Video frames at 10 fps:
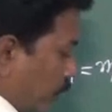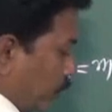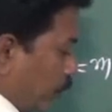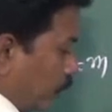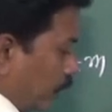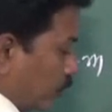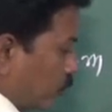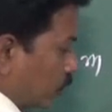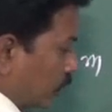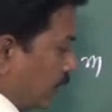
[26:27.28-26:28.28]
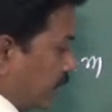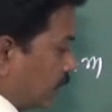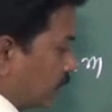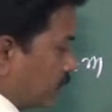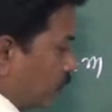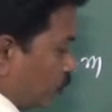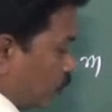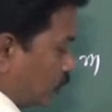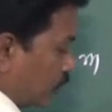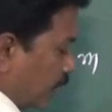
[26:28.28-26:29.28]
2 into root 3 is 2
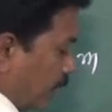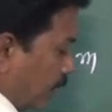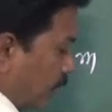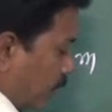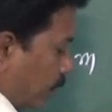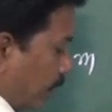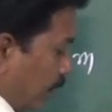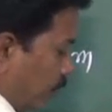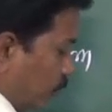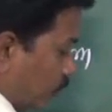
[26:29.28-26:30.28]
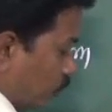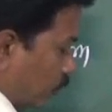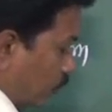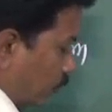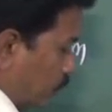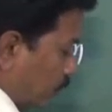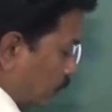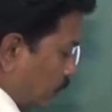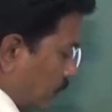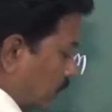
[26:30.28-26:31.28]
root 3 by 2. So
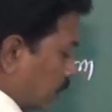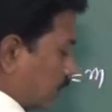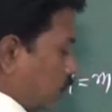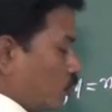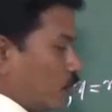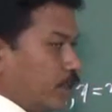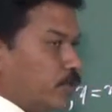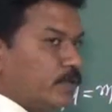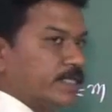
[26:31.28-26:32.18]
2 and 2